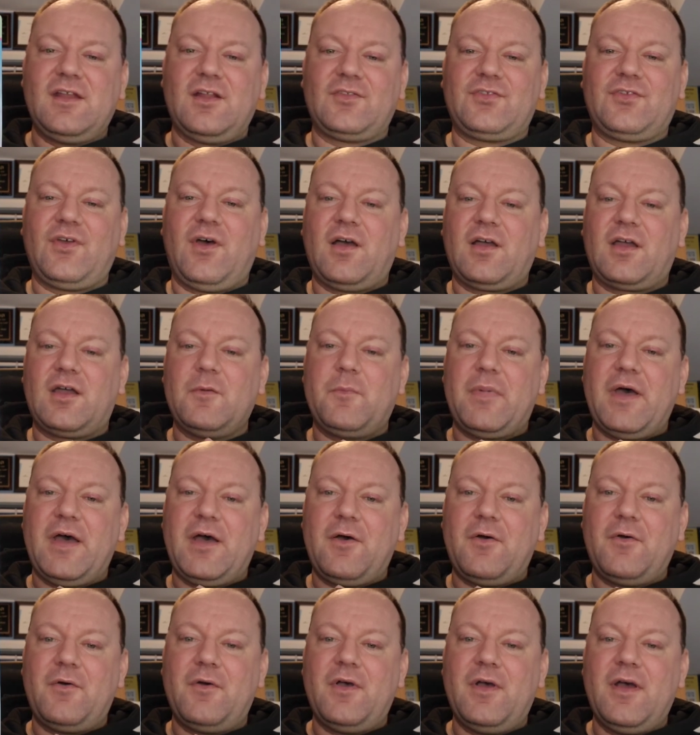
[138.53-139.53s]
talk
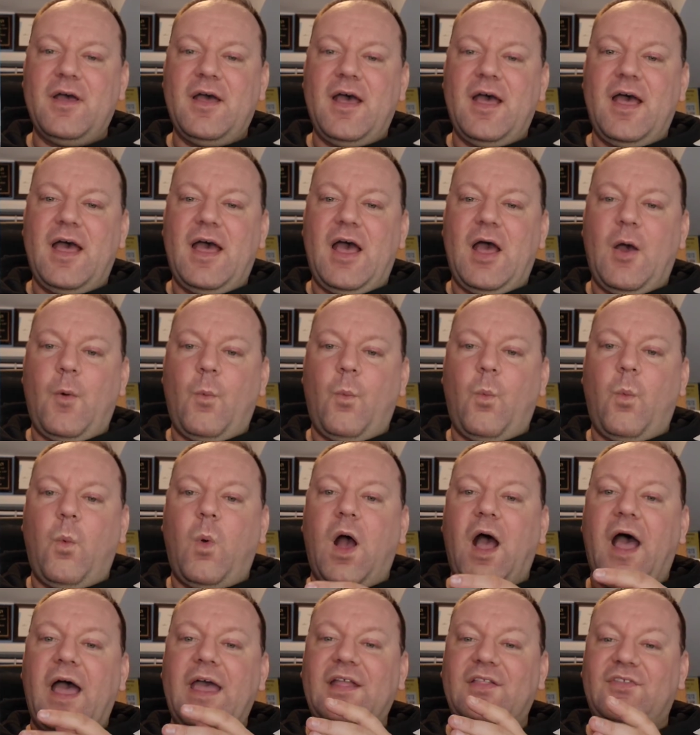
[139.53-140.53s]
about
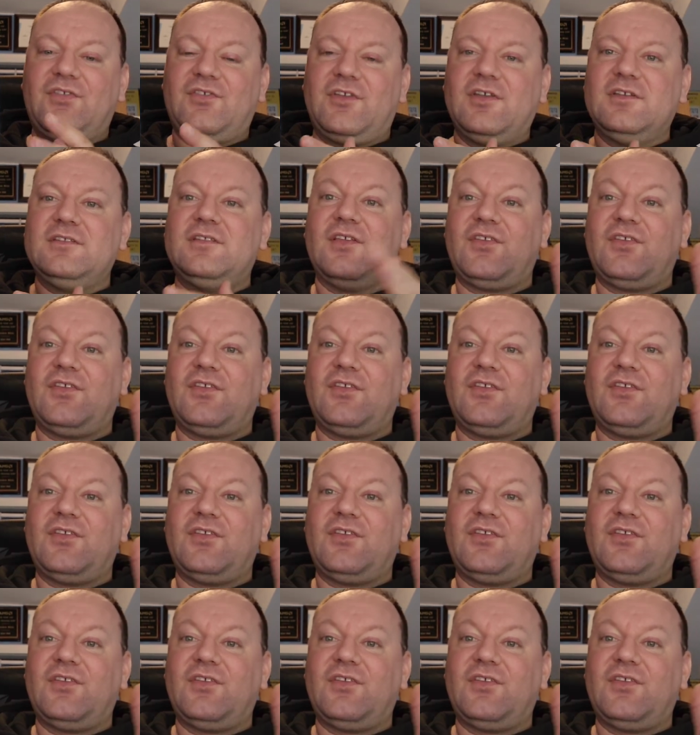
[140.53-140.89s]
why it's good